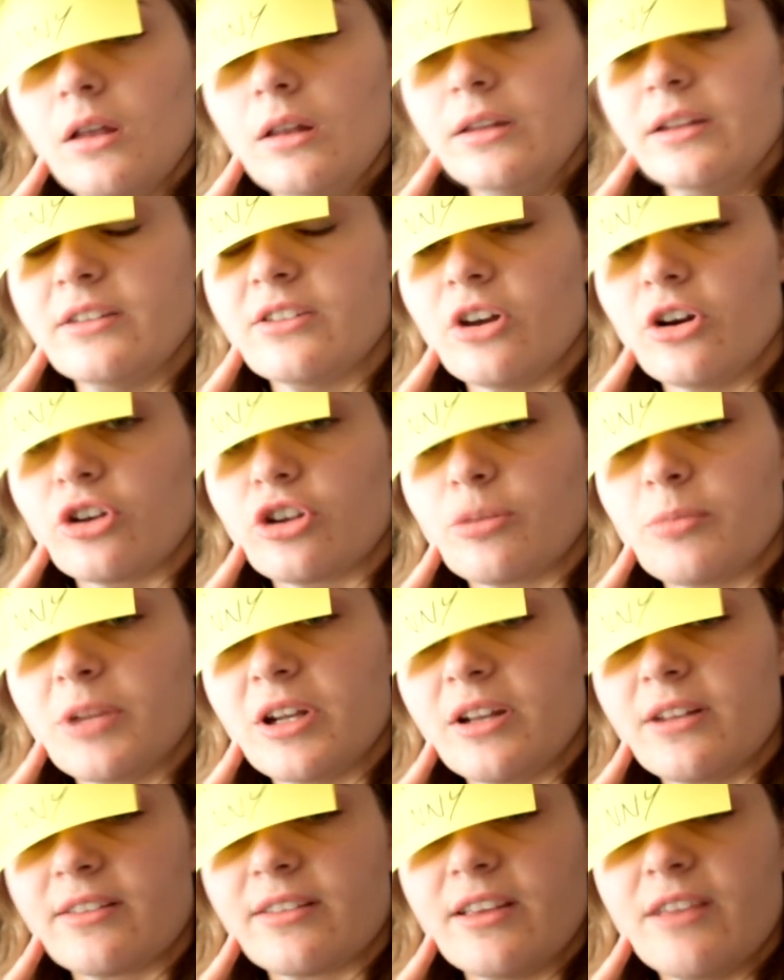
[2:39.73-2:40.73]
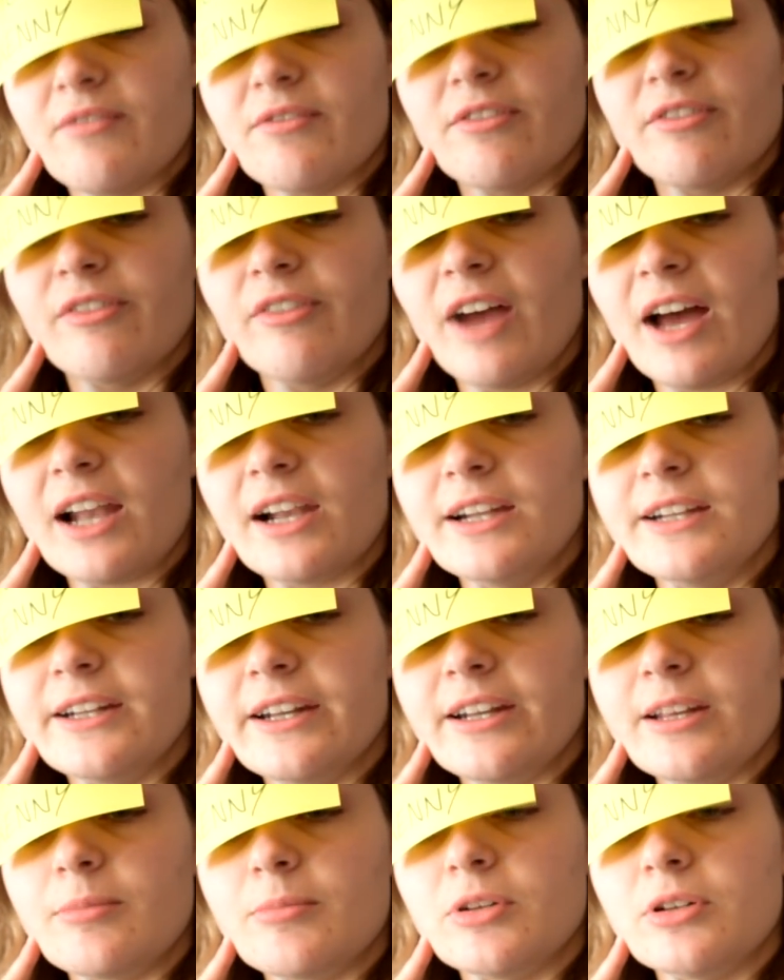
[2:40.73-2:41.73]
This argument isn't even valid
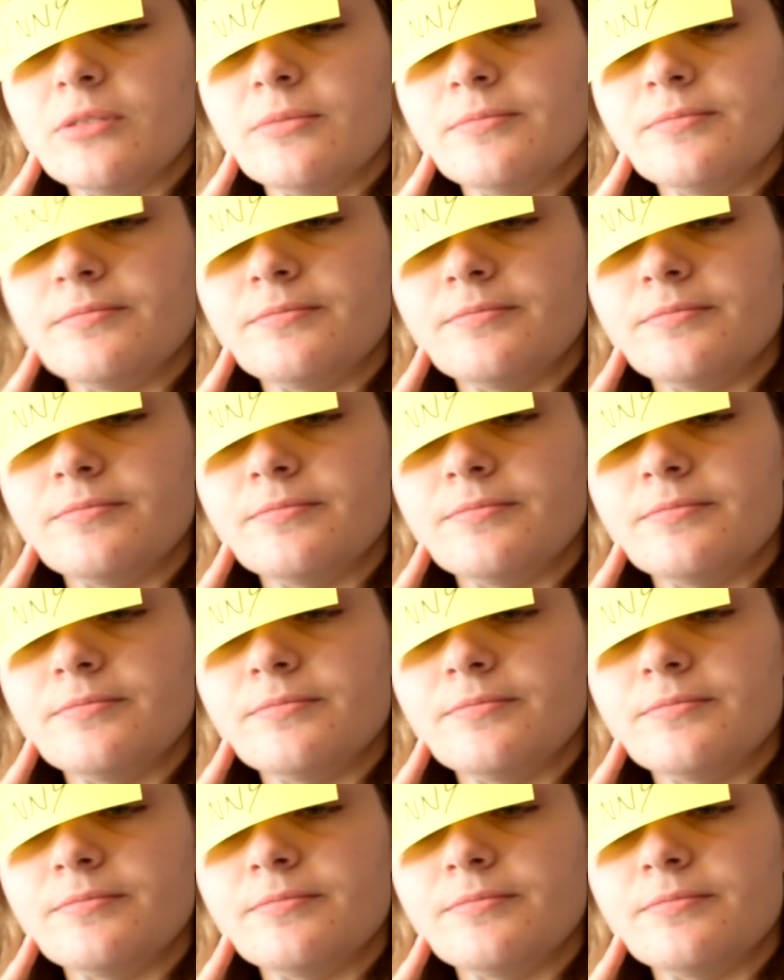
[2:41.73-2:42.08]
anymore.